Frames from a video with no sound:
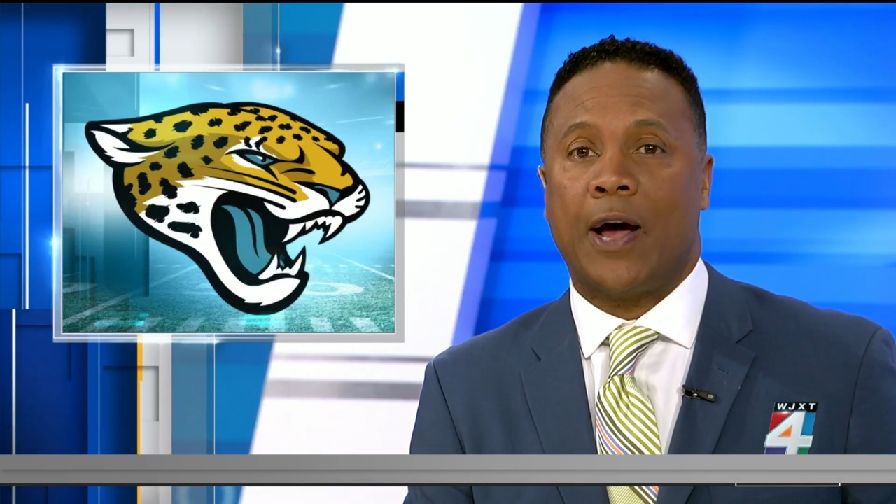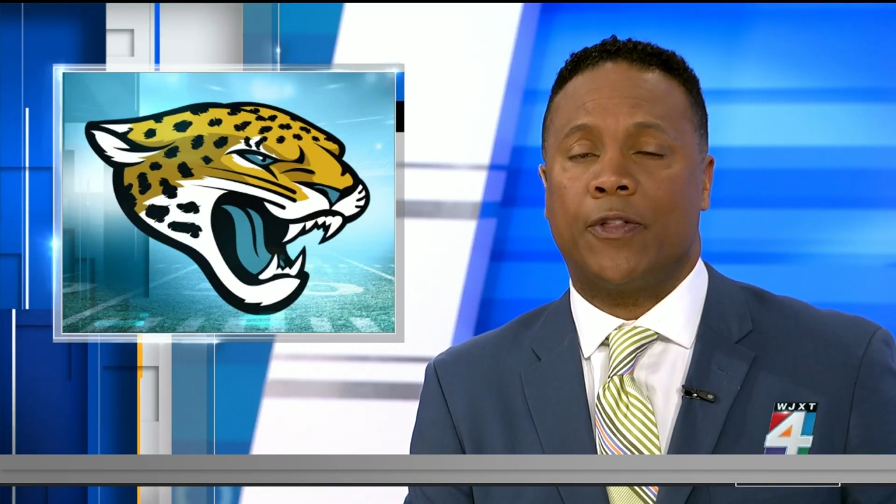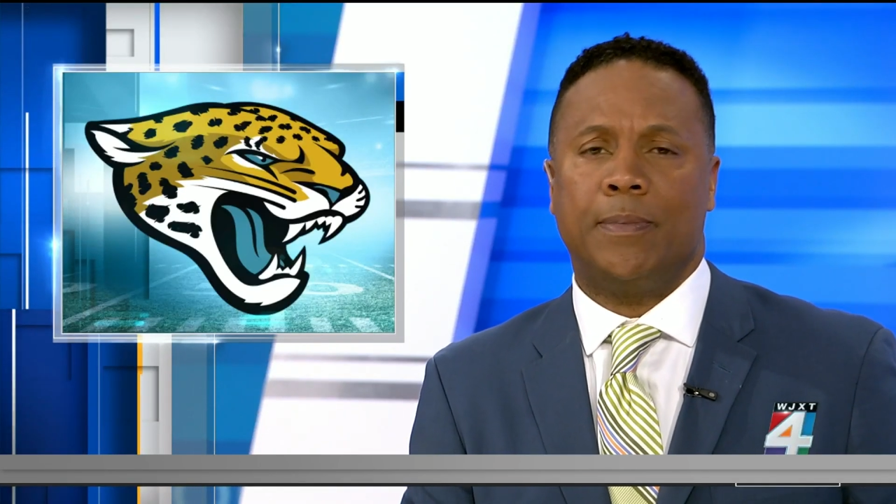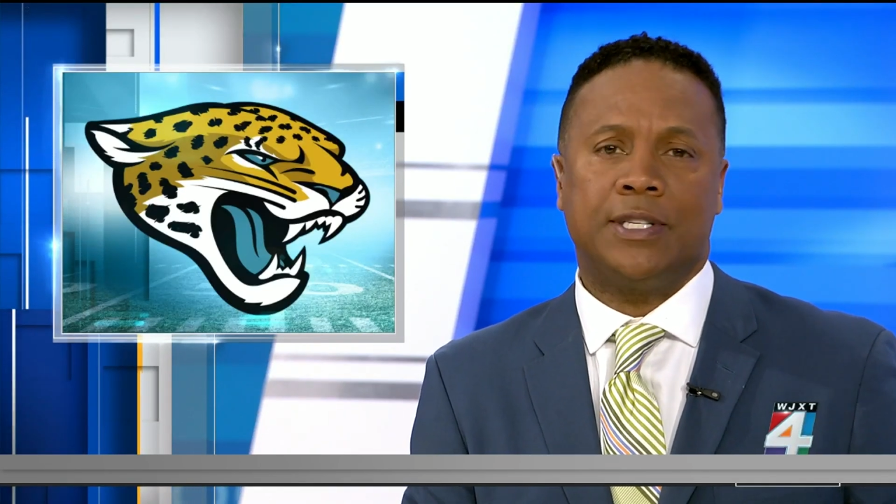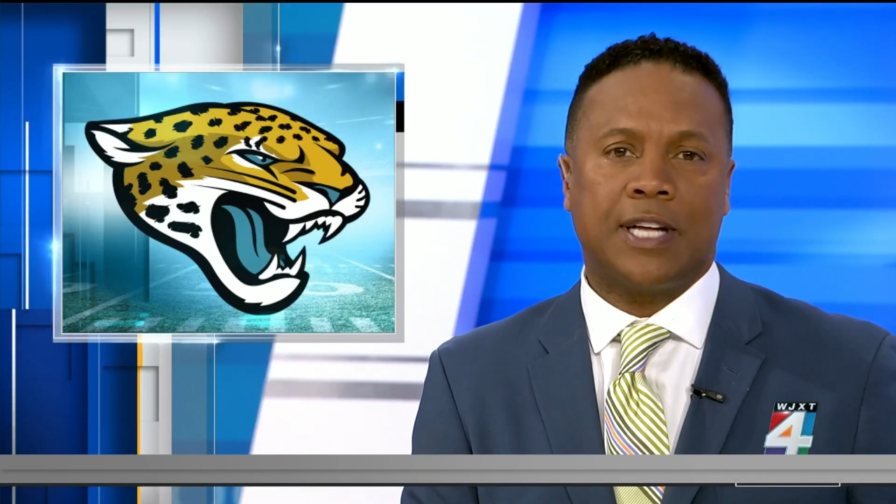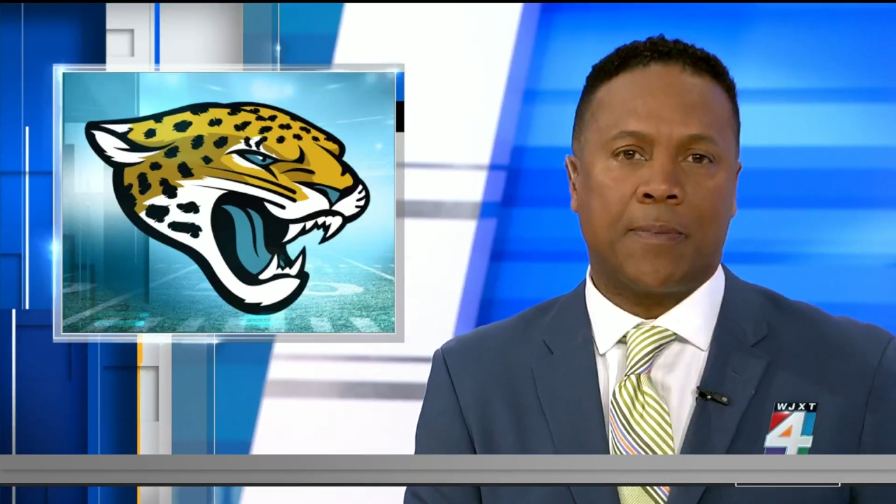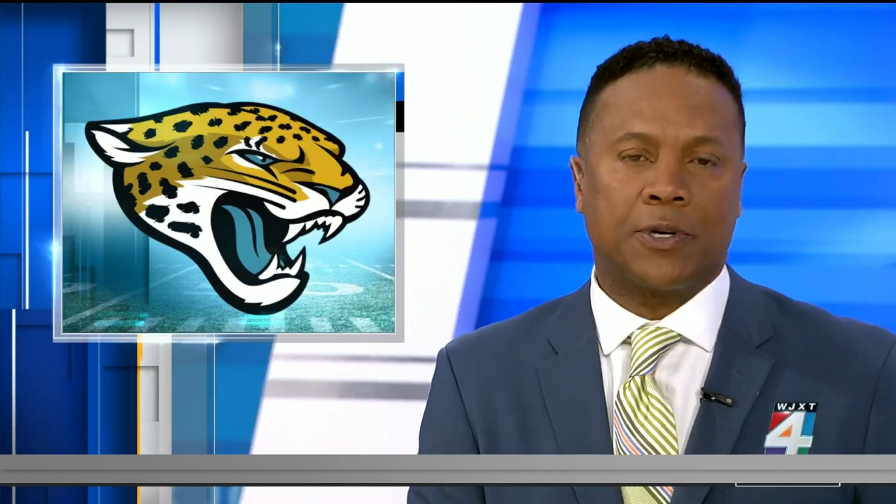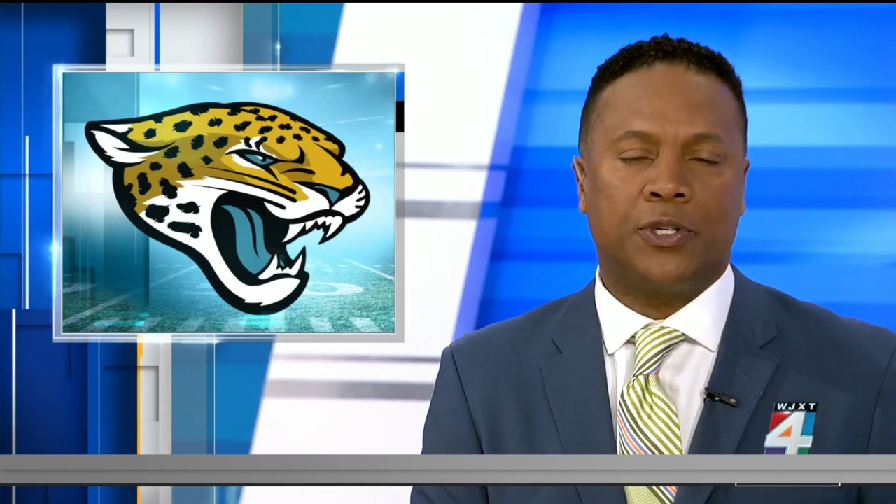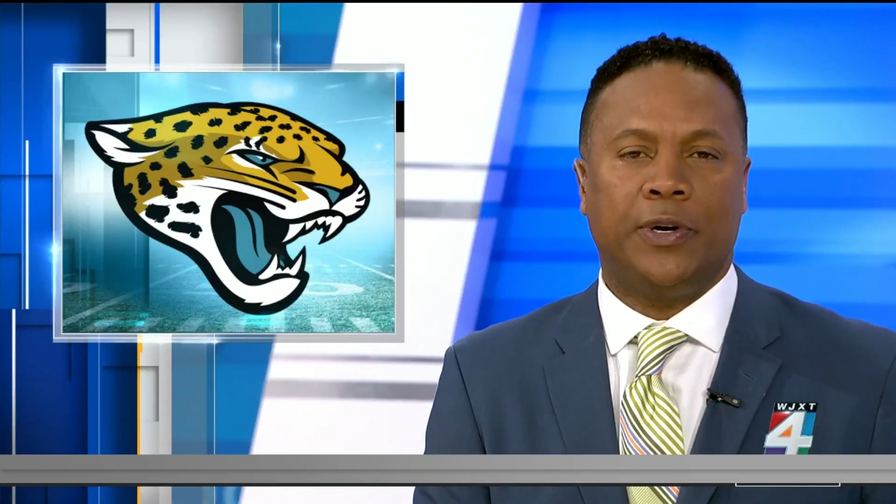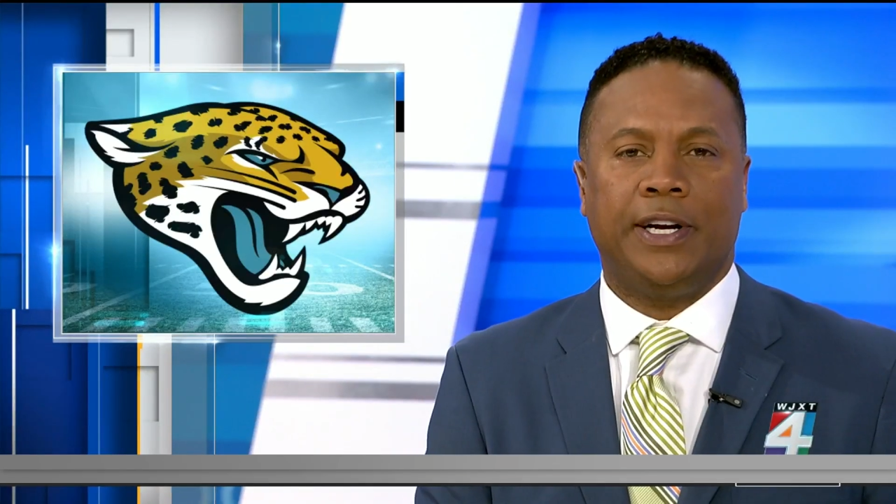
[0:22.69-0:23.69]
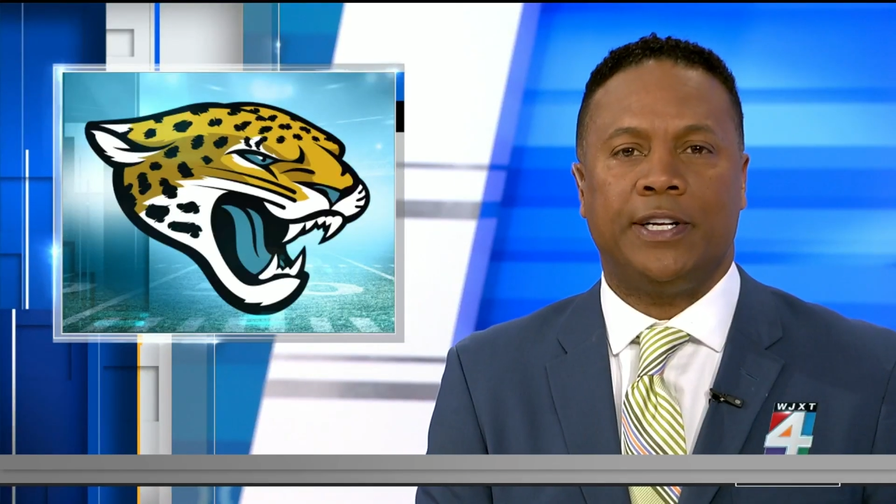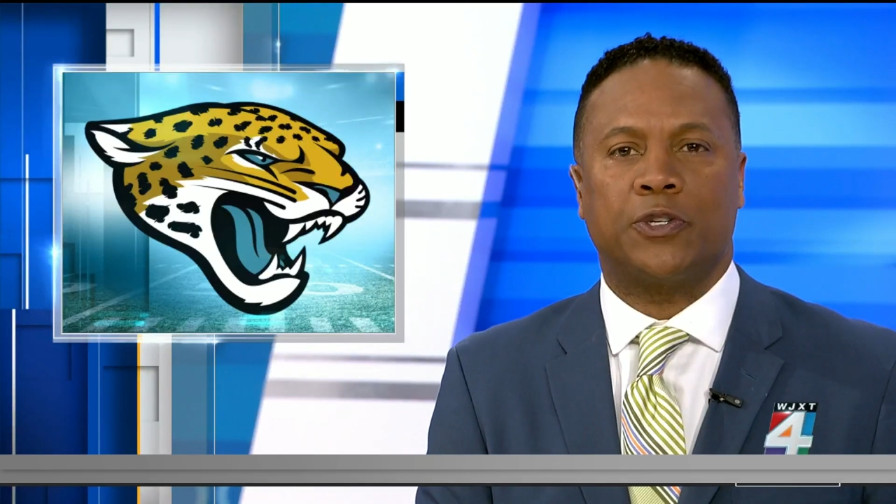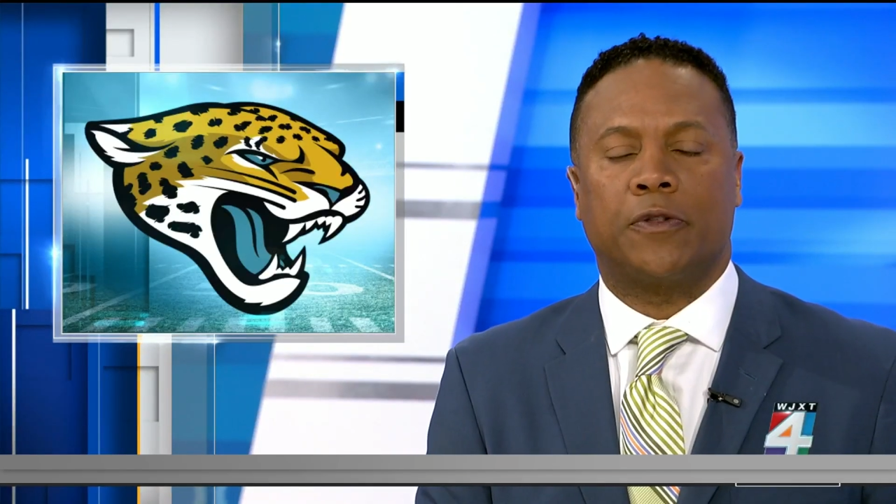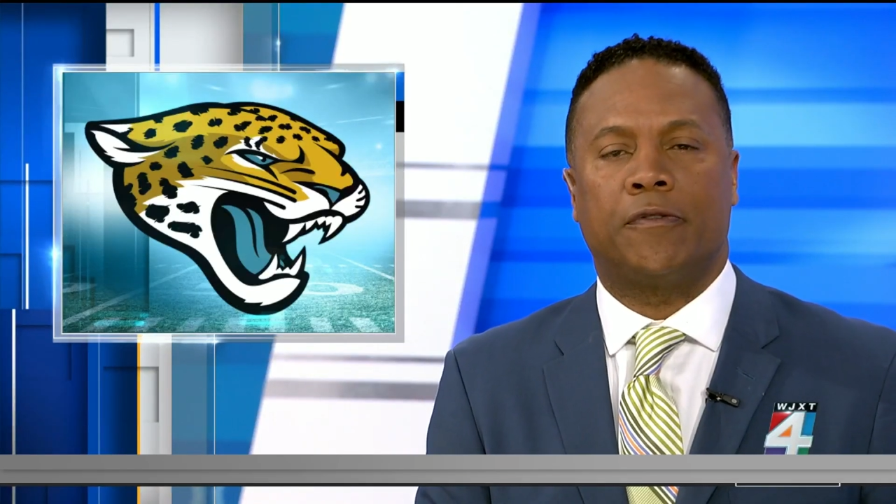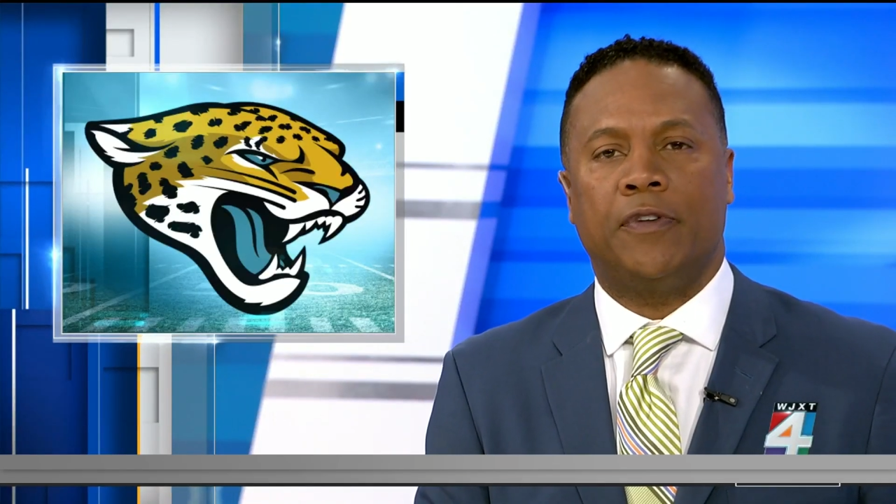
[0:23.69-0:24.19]
how the missed
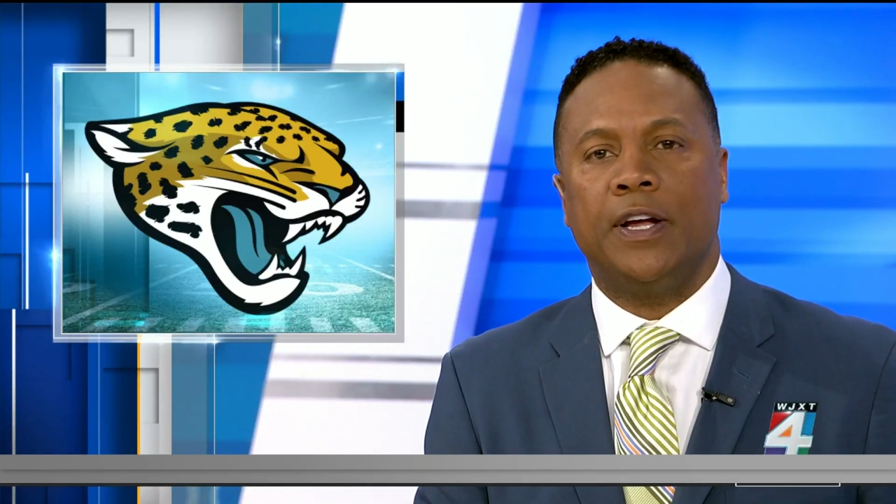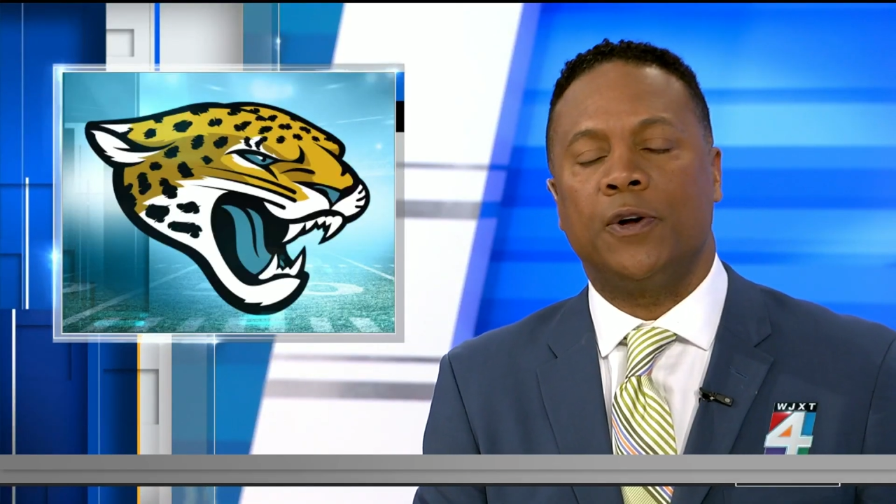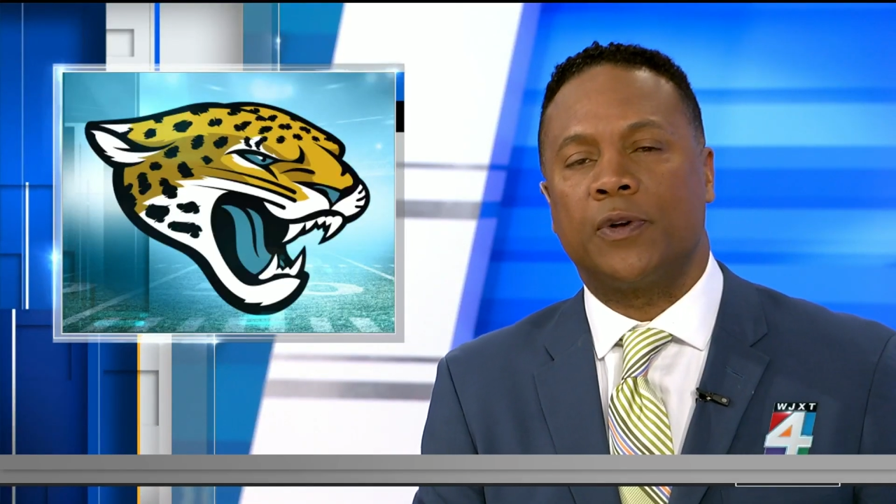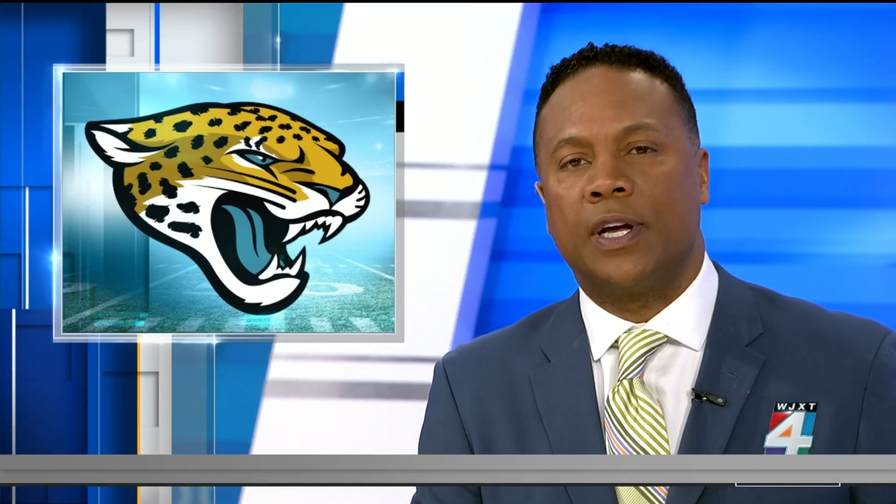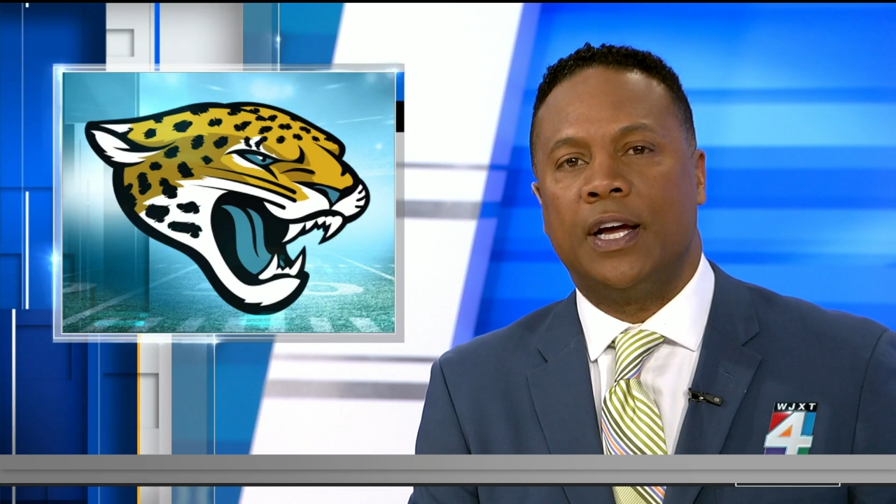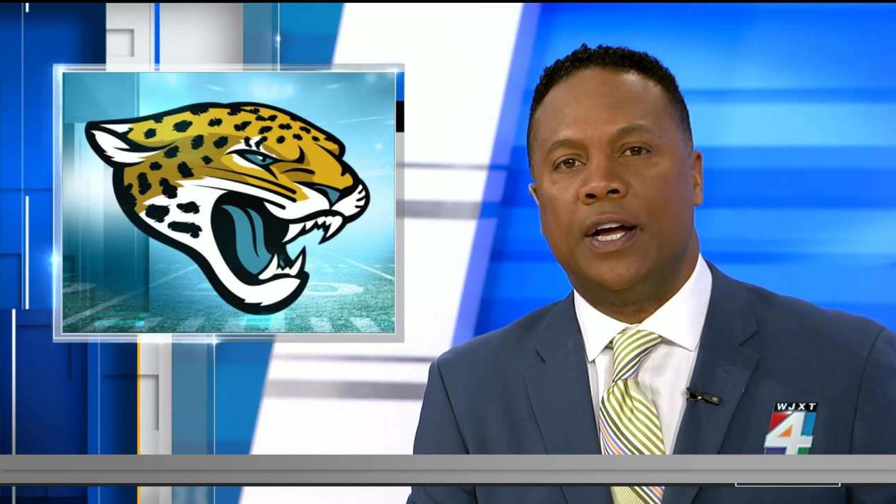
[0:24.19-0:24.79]
opportunities on the field